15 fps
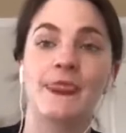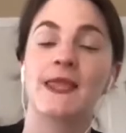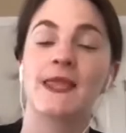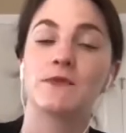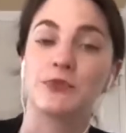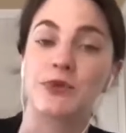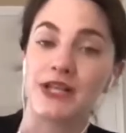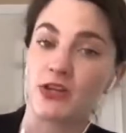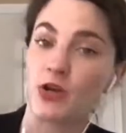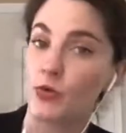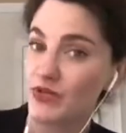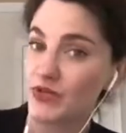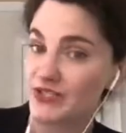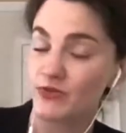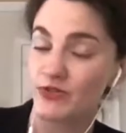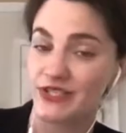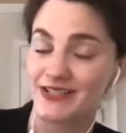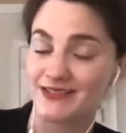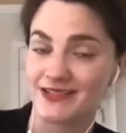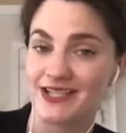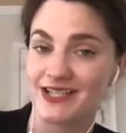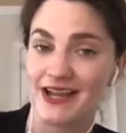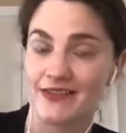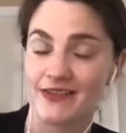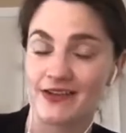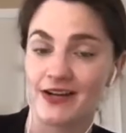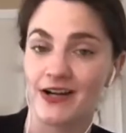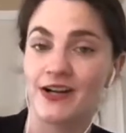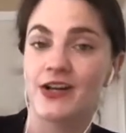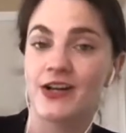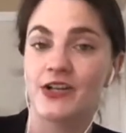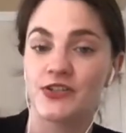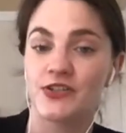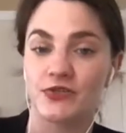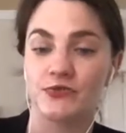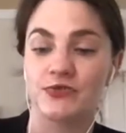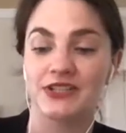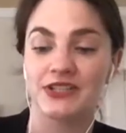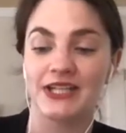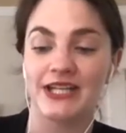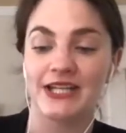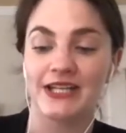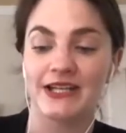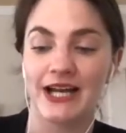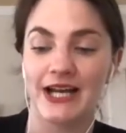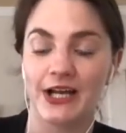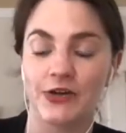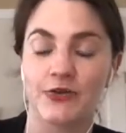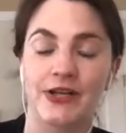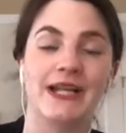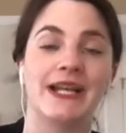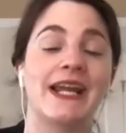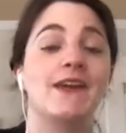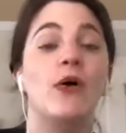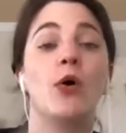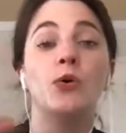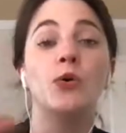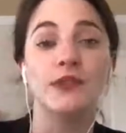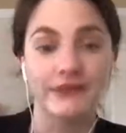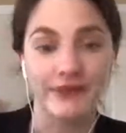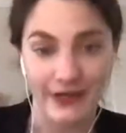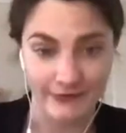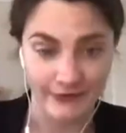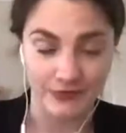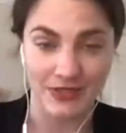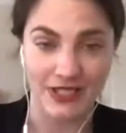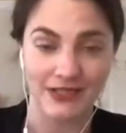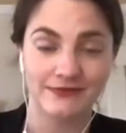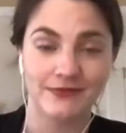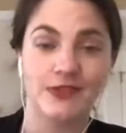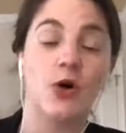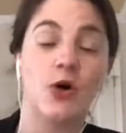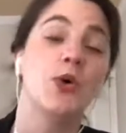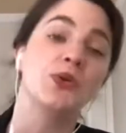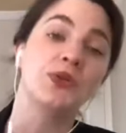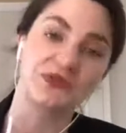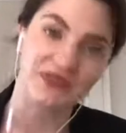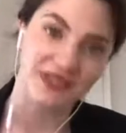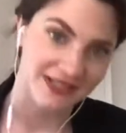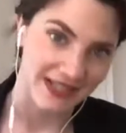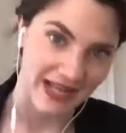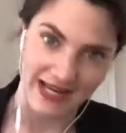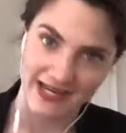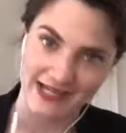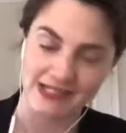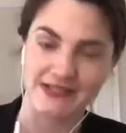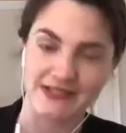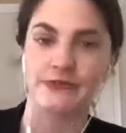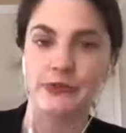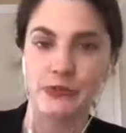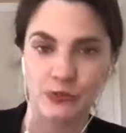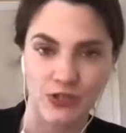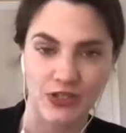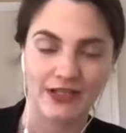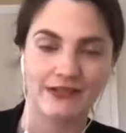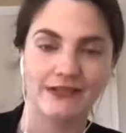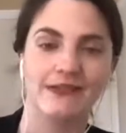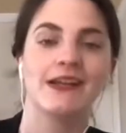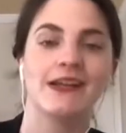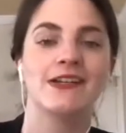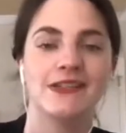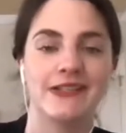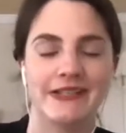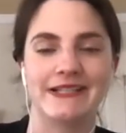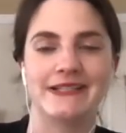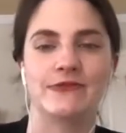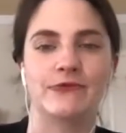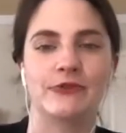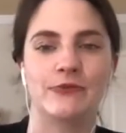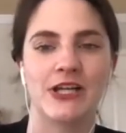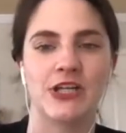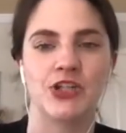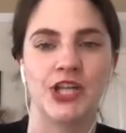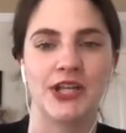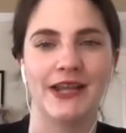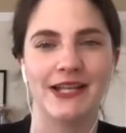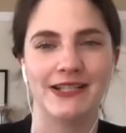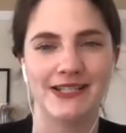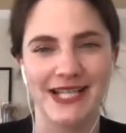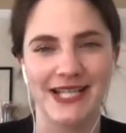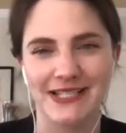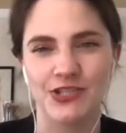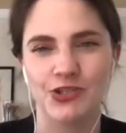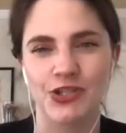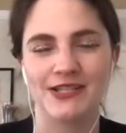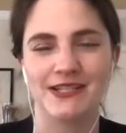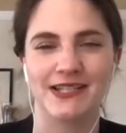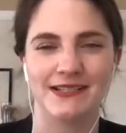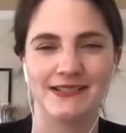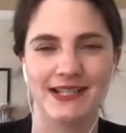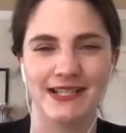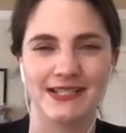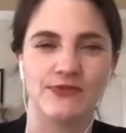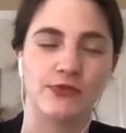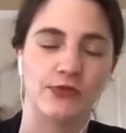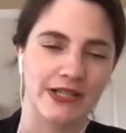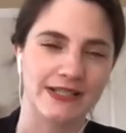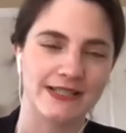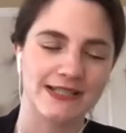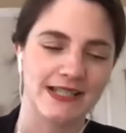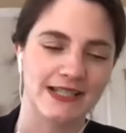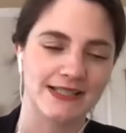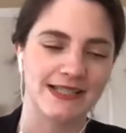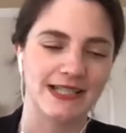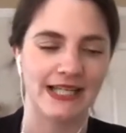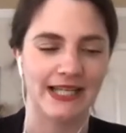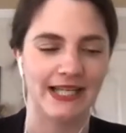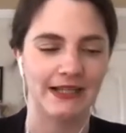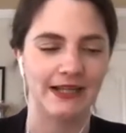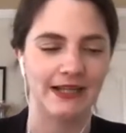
bring their resources together to really uh, create a whole of government, whole of society solution to disinformation that doesn't just exist, for instance, in